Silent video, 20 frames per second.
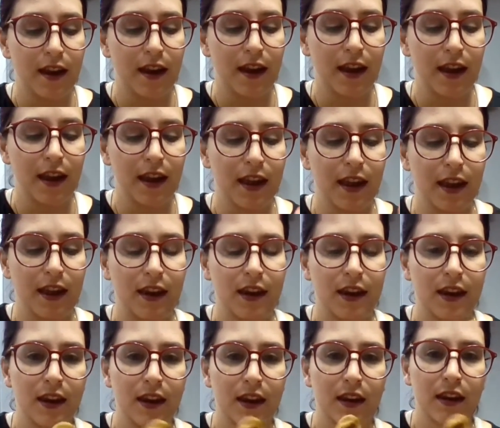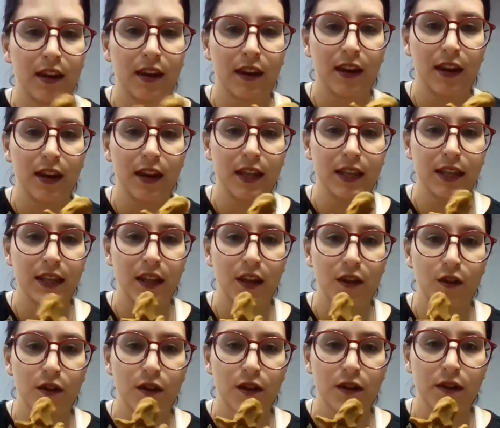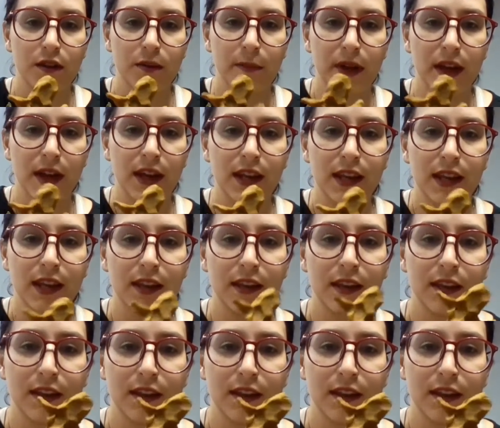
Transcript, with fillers: and nice long body.